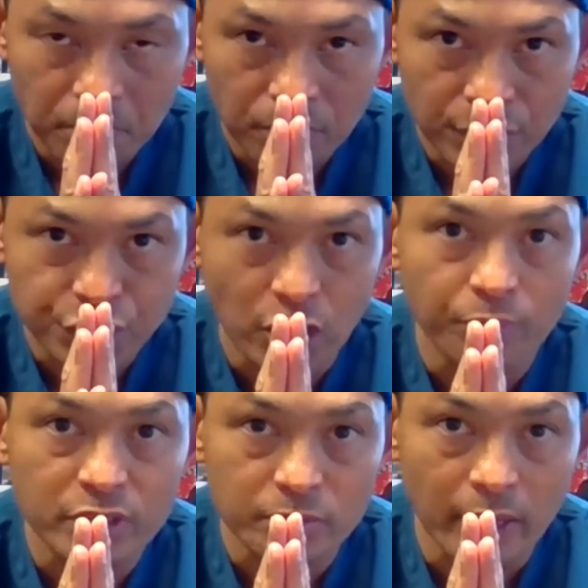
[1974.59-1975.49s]
the
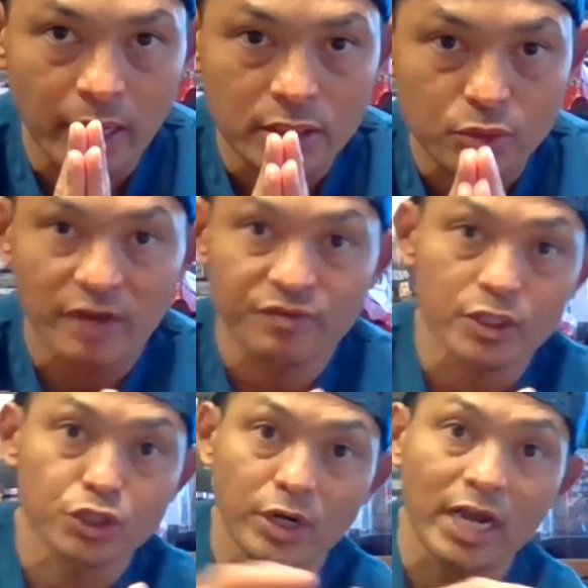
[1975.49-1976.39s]
sharpest minds would have to
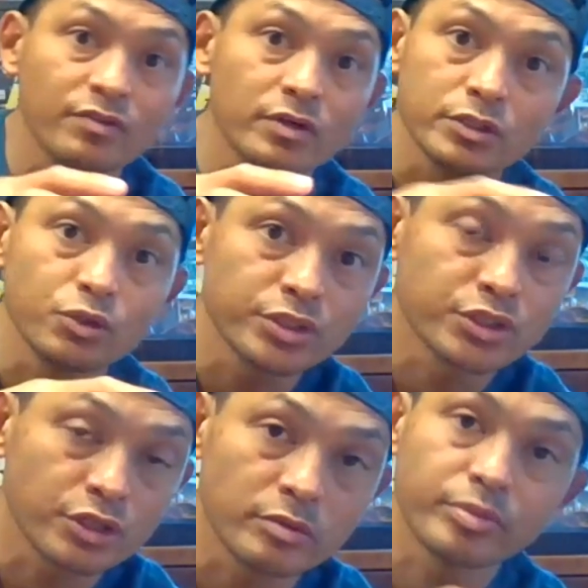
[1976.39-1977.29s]
travel to a
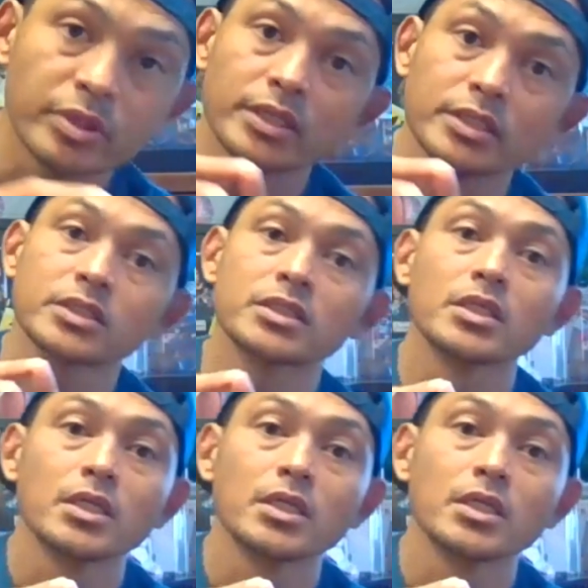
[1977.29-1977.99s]
certain place